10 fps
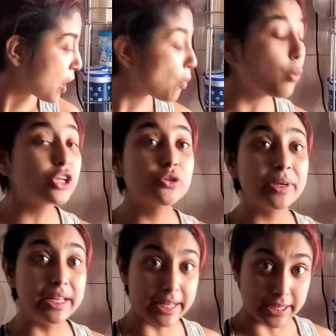What do we
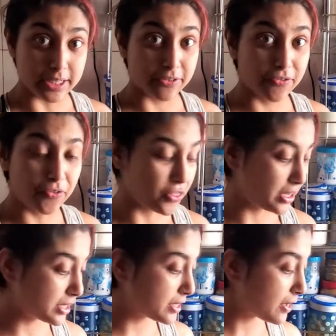need for
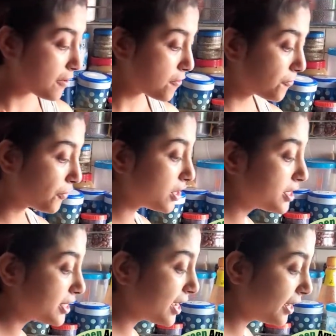this?
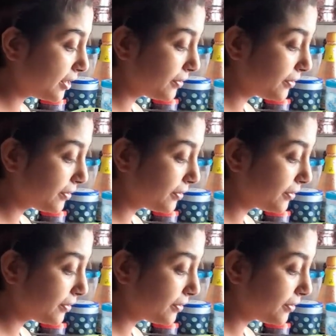First thing,